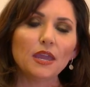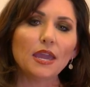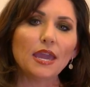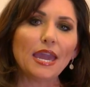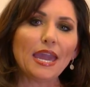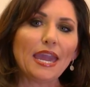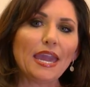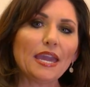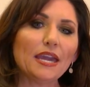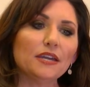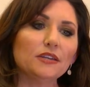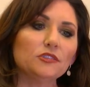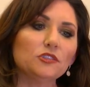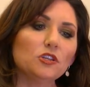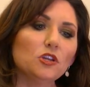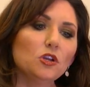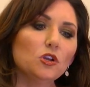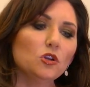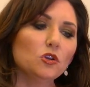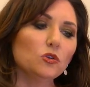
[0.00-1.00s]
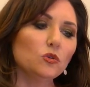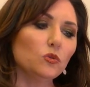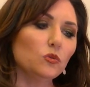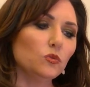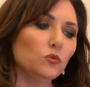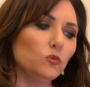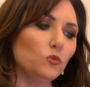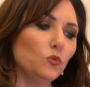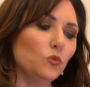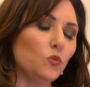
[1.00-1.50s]
And
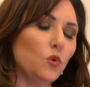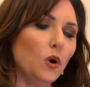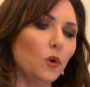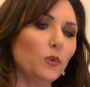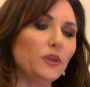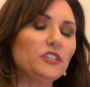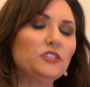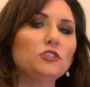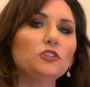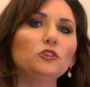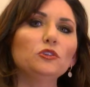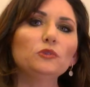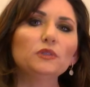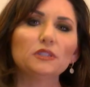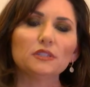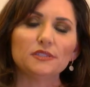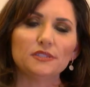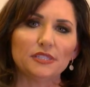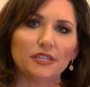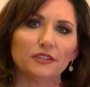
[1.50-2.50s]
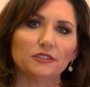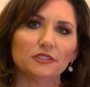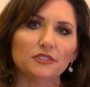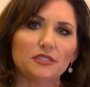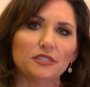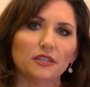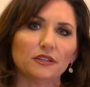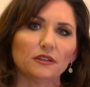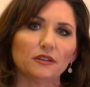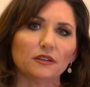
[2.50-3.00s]
what we do at the Serin
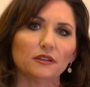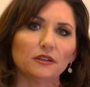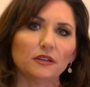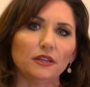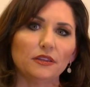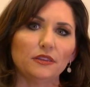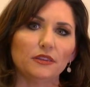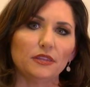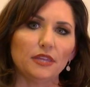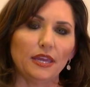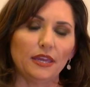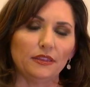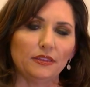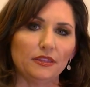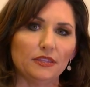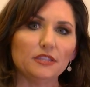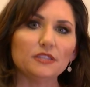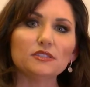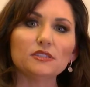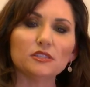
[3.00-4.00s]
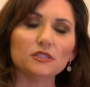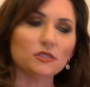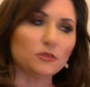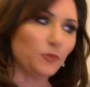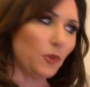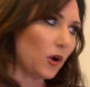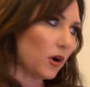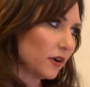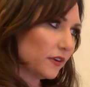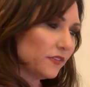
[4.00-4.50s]
Center, and this is
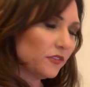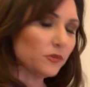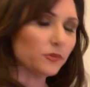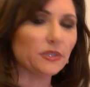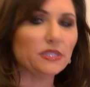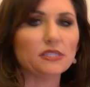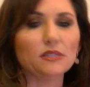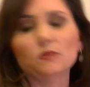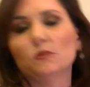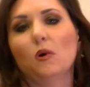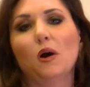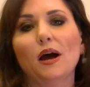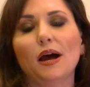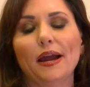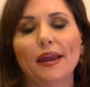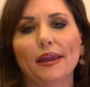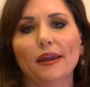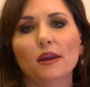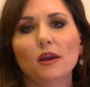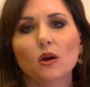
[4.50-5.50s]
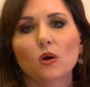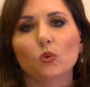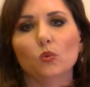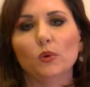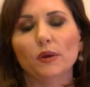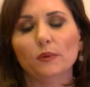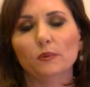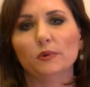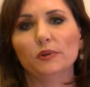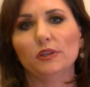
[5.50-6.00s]
part of the reason why, we
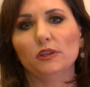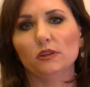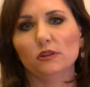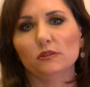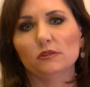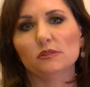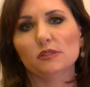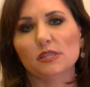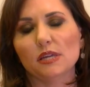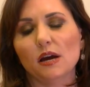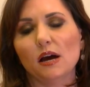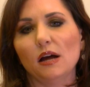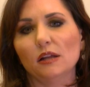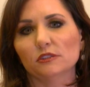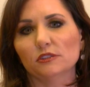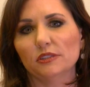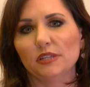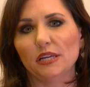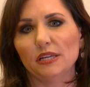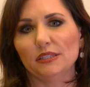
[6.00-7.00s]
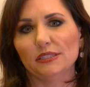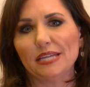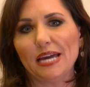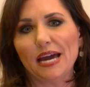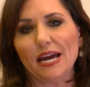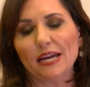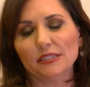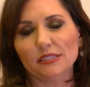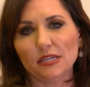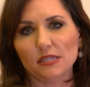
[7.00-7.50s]
will use the alternating
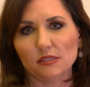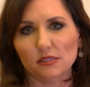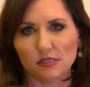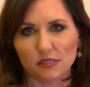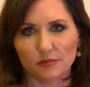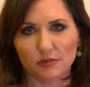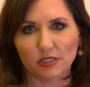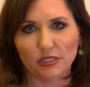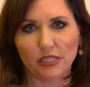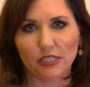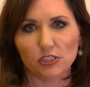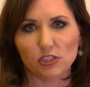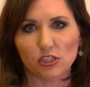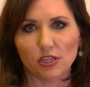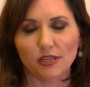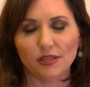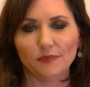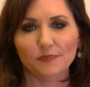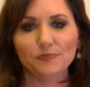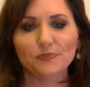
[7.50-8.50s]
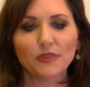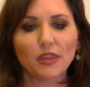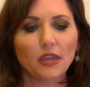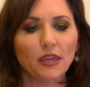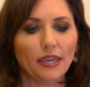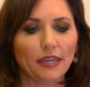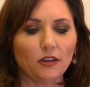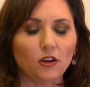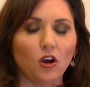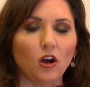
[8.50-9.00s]
tactile stimulation in
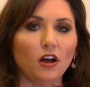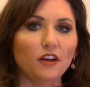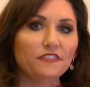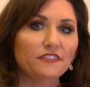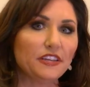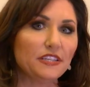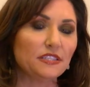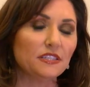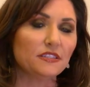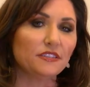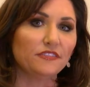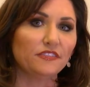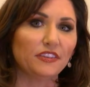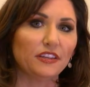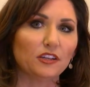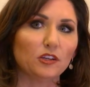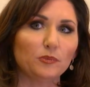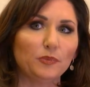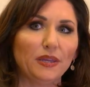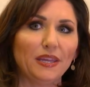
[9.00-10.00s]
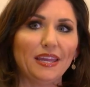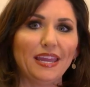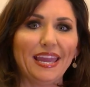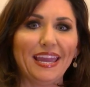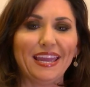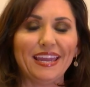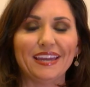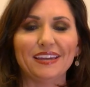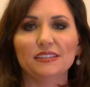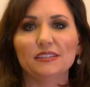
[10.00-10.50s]
all phases of therapy,
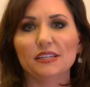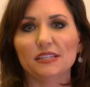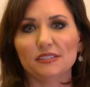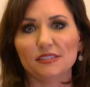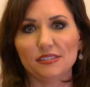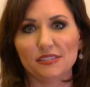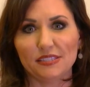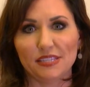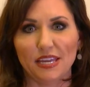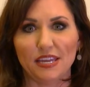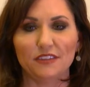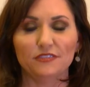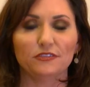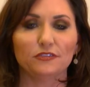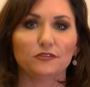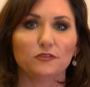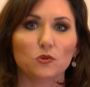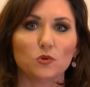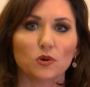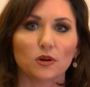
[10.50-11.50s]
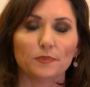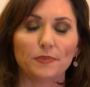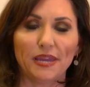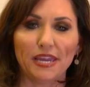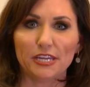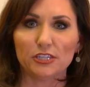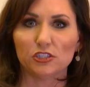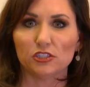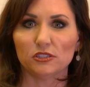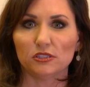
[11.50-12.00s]
and it's safe for
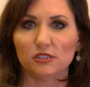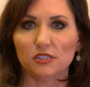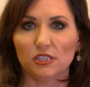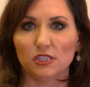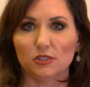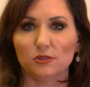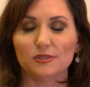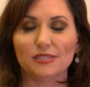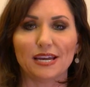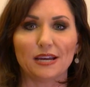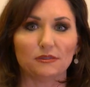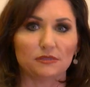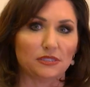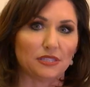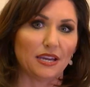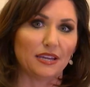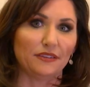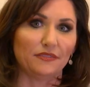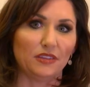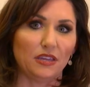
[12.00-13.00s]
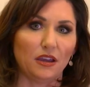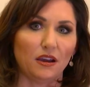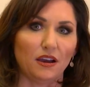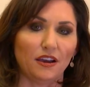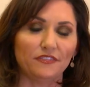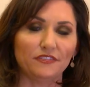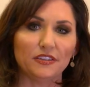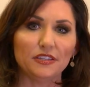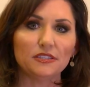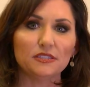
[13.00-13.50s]
patients to use outside of the
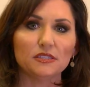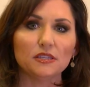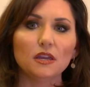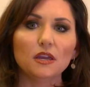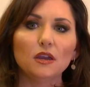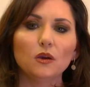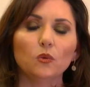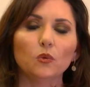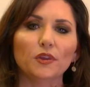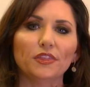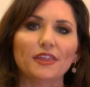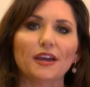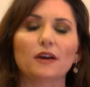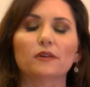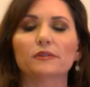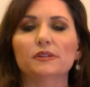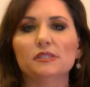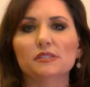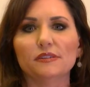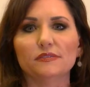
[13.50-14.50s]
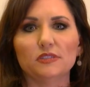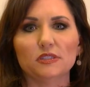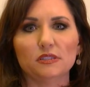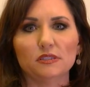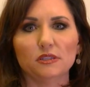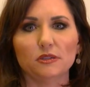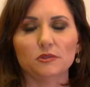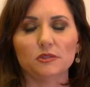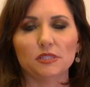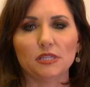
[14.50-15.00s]
office without risk of
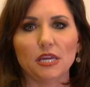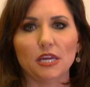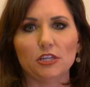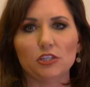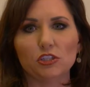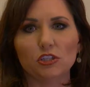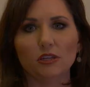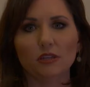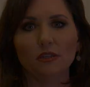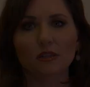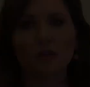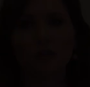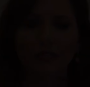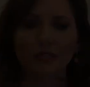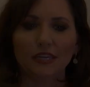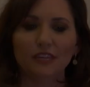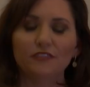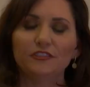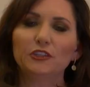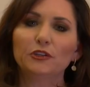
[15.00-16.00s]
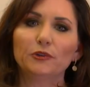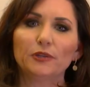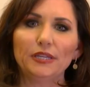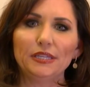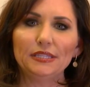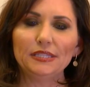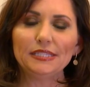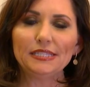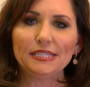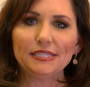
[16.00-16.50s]
dissociation. If you're
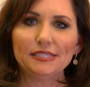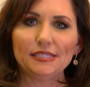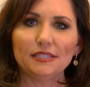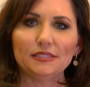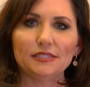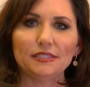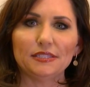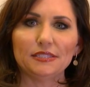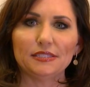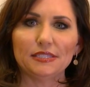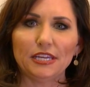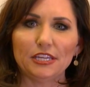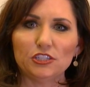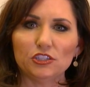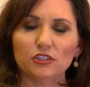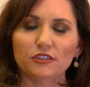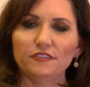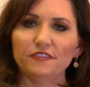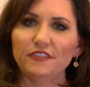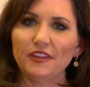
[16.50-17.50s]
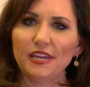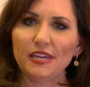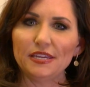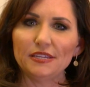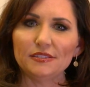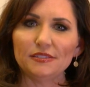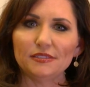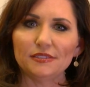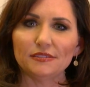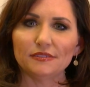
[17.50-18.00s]
in the desensitization
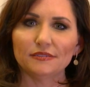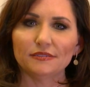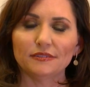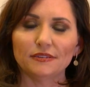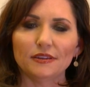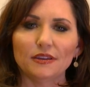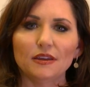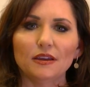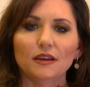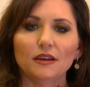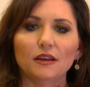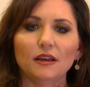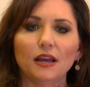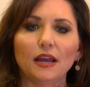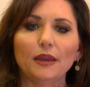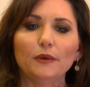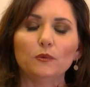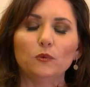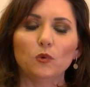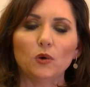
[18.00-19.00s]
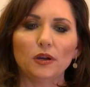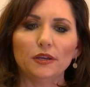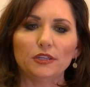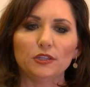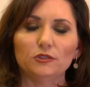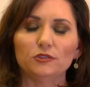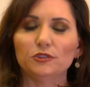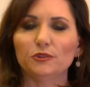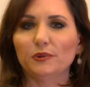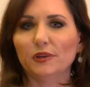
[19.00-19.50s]
phase, I want
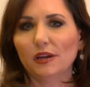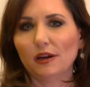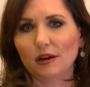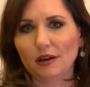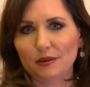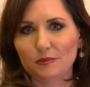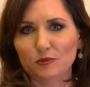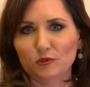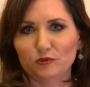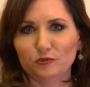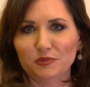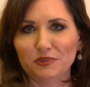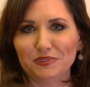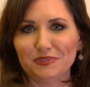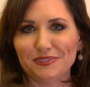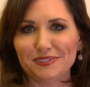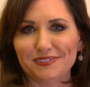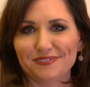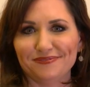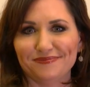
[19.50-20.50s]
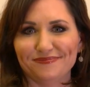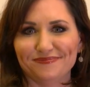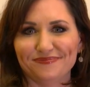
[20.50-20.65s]
you doing eye movements,